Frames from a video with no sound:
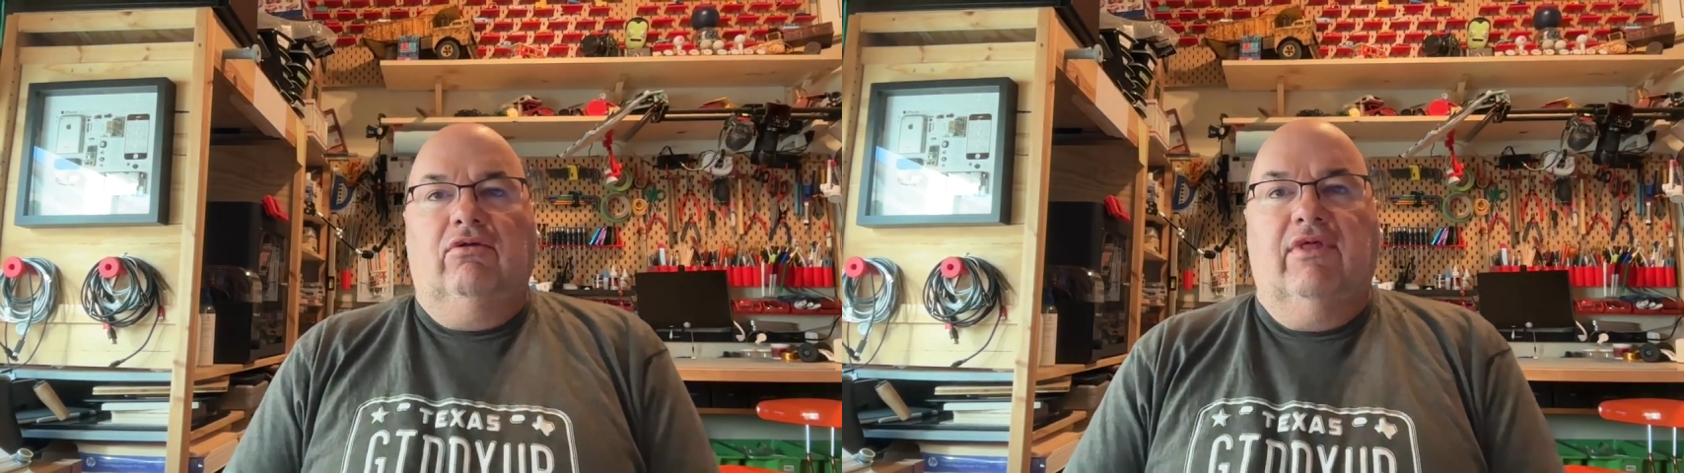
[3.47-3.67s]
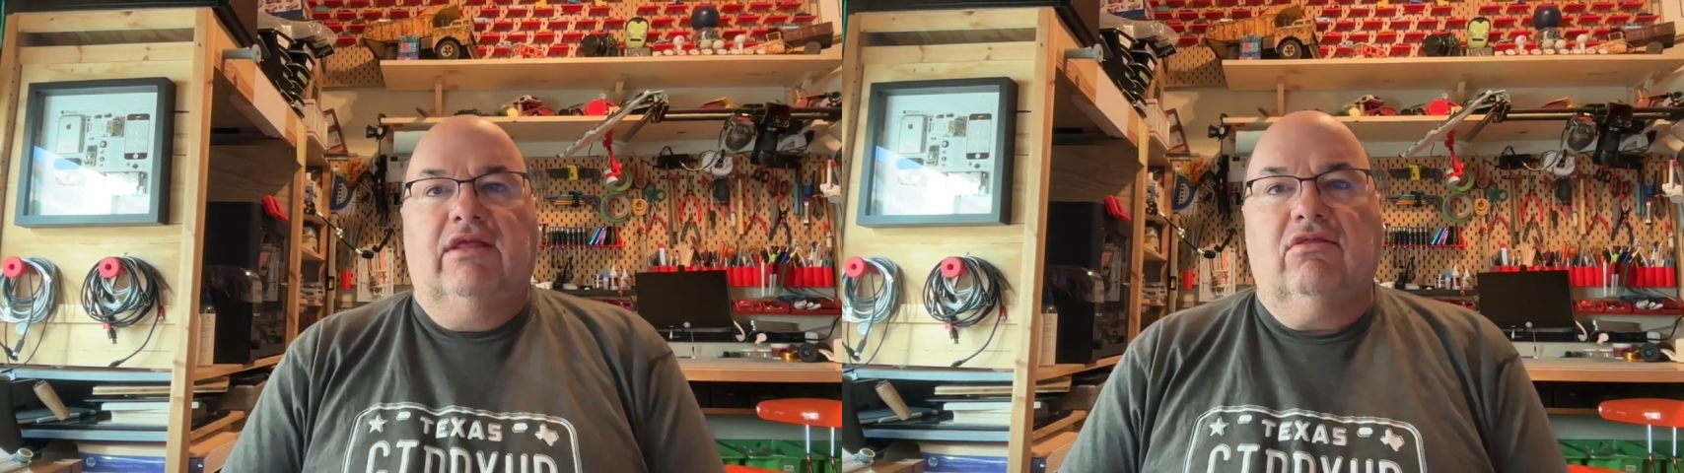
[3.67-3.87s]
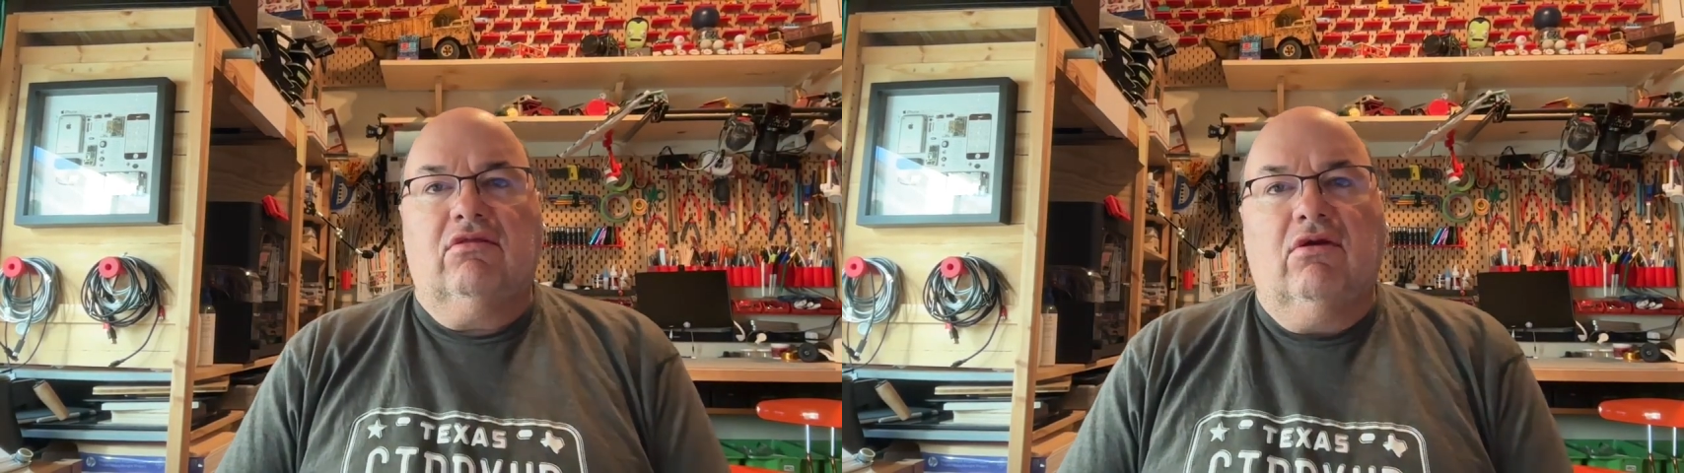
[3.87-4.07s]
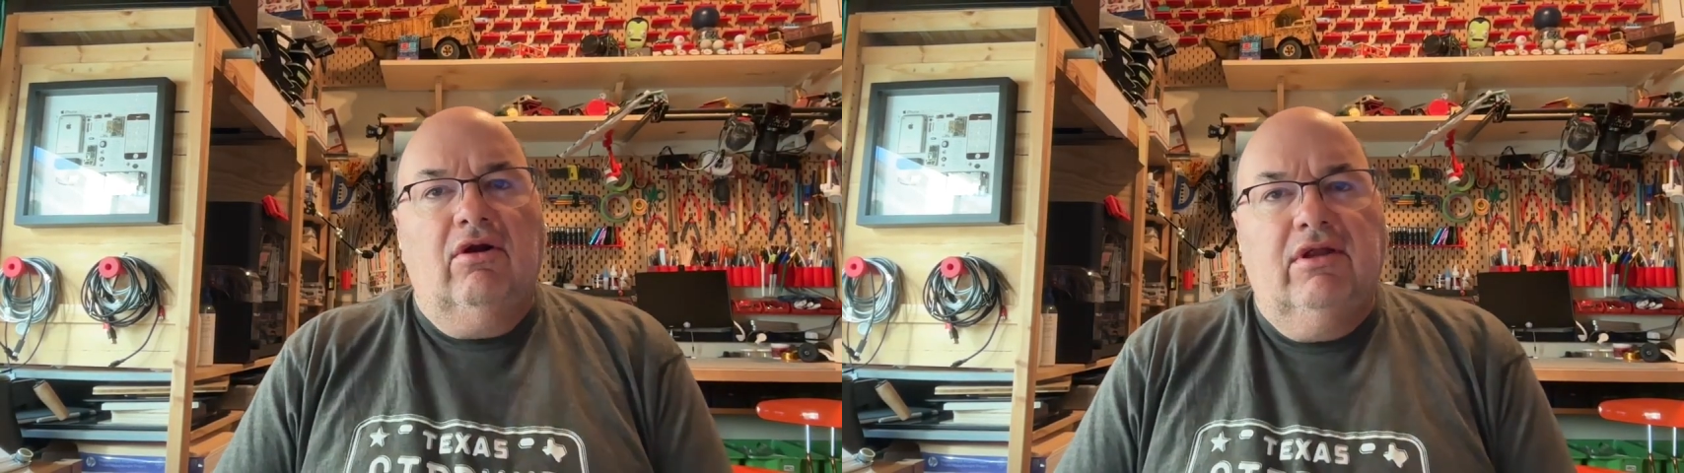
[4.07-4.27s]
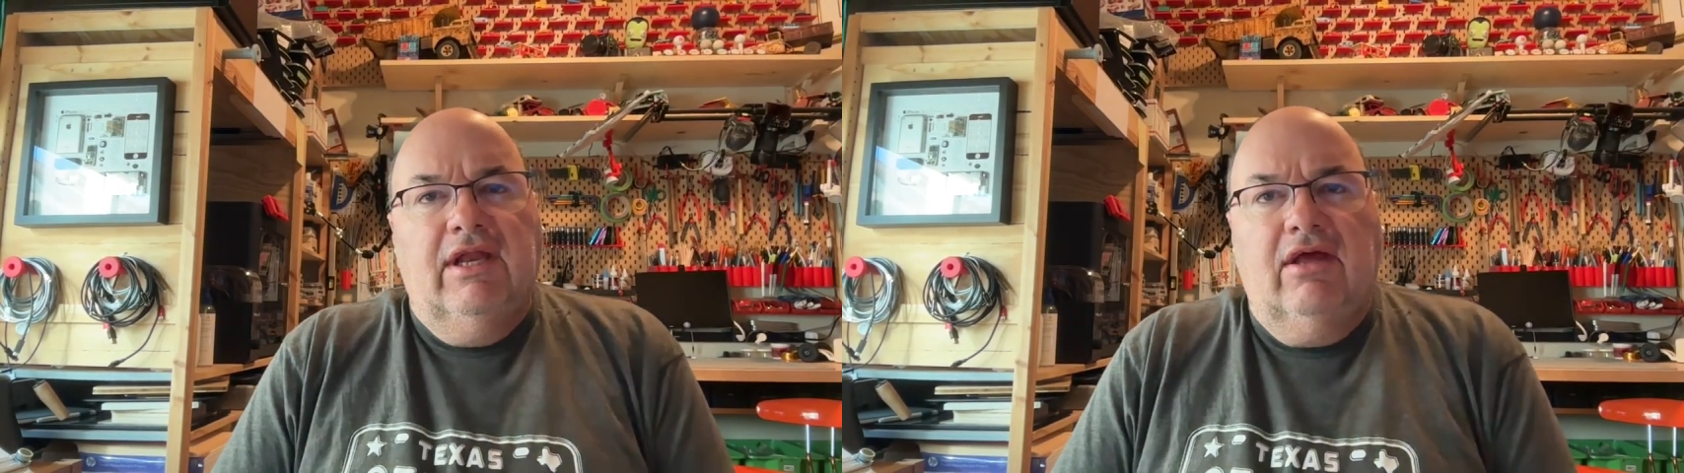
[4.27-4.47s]
that
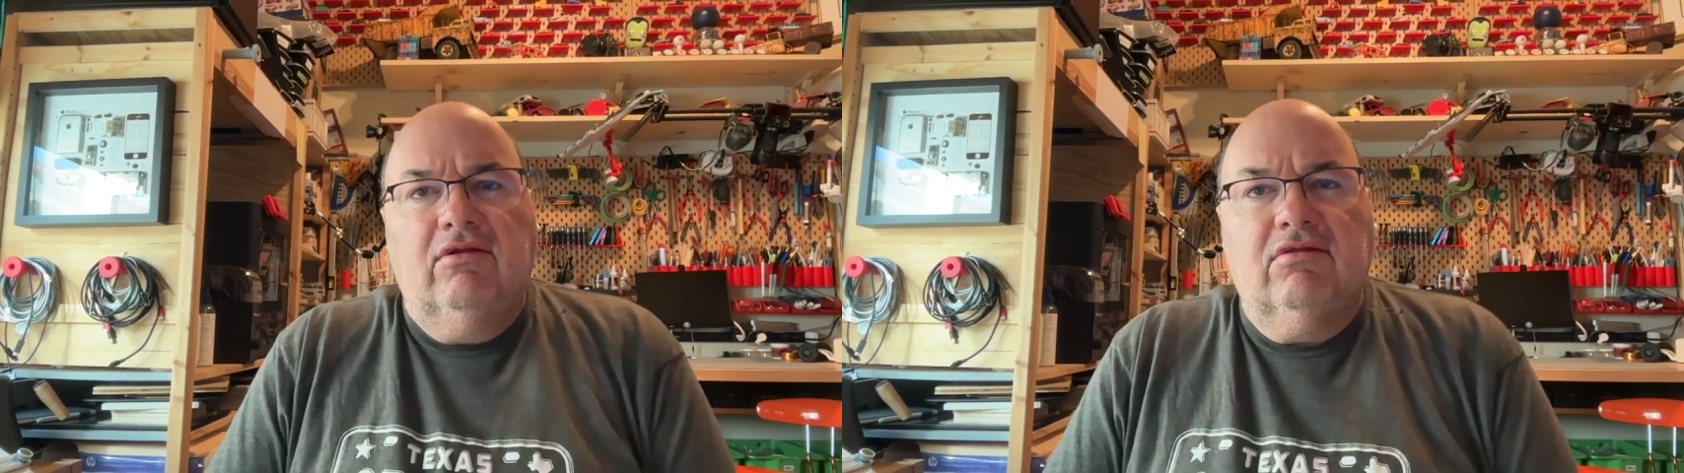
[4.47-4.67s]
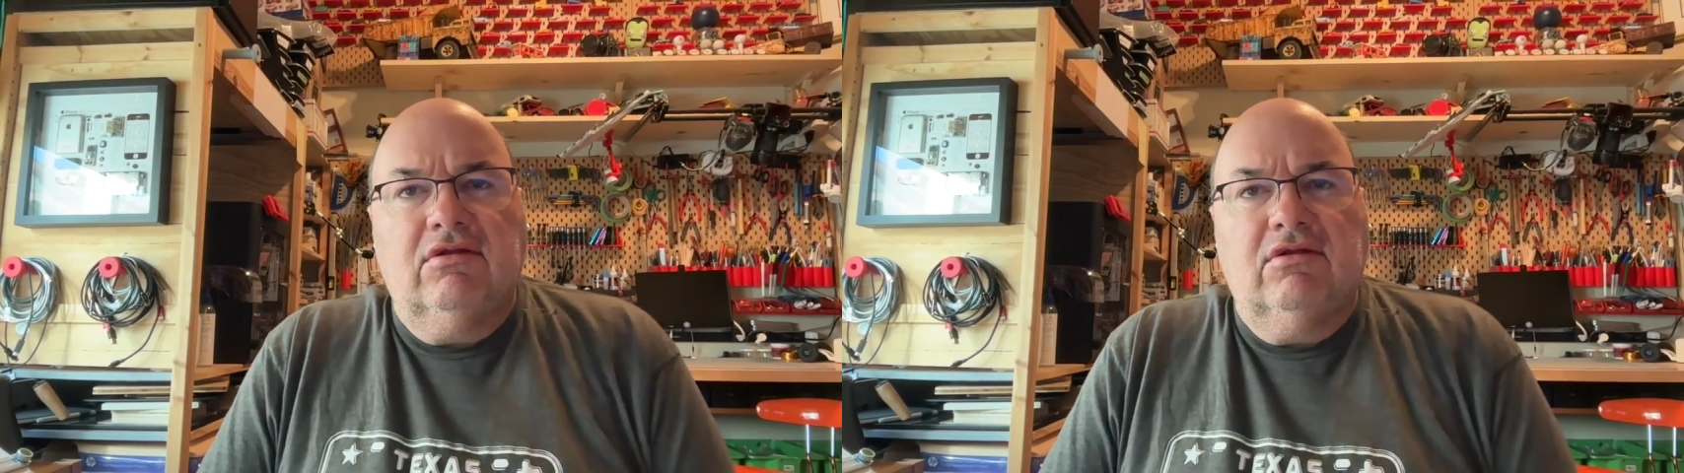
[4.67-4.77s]
started out as a